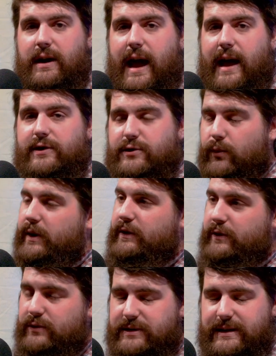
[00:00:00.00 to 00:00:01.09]
Acts
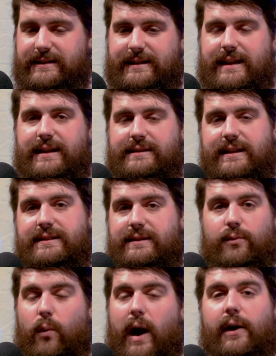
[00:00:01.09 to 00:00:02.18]
22 16 says,
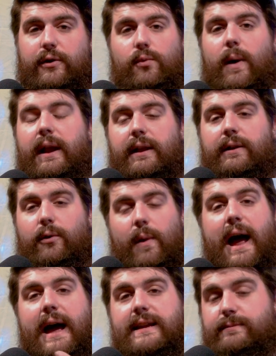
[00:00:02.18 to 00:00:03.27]
Why are you waiting?
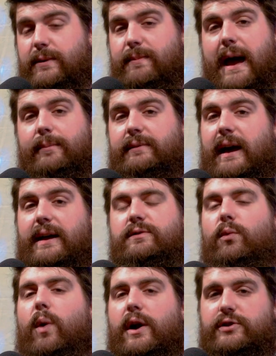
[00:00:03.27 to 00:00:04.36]
Arise, be baptized,
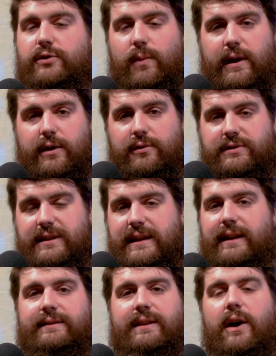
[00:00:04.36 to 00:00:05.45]
wash away your
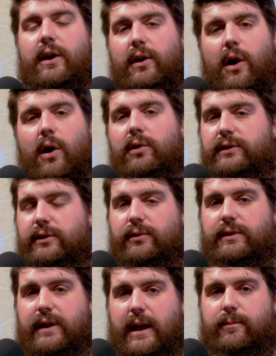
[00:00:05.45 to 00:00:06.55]
sins, calling on
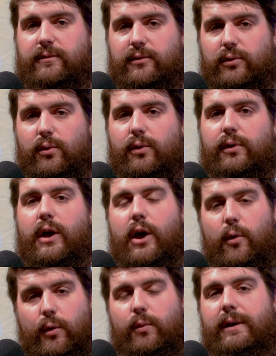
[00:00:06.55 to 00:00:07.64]
the name of the Lord.
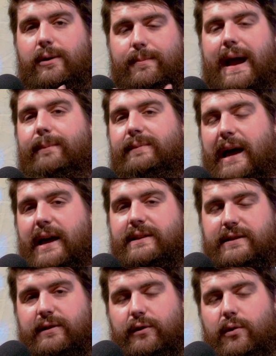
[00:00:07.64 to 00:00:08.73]
When we are baptized
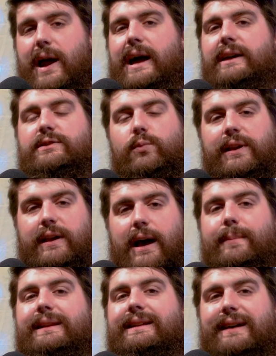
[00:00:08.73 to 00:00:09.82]
into Christ, we
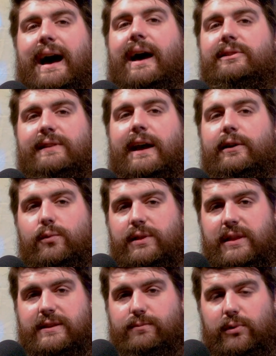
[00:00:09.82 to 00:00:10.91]
come into contact
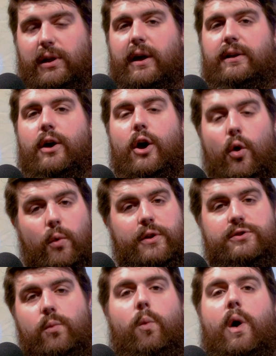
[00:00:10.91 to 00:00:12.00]
with his blood,
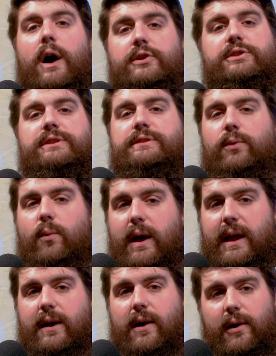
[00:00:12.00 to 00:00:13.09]
which washes
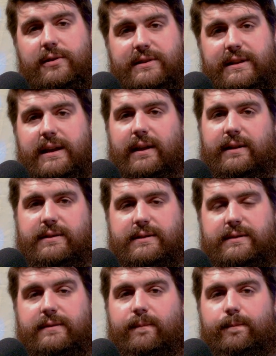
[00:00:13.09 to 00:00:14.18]
away our sins.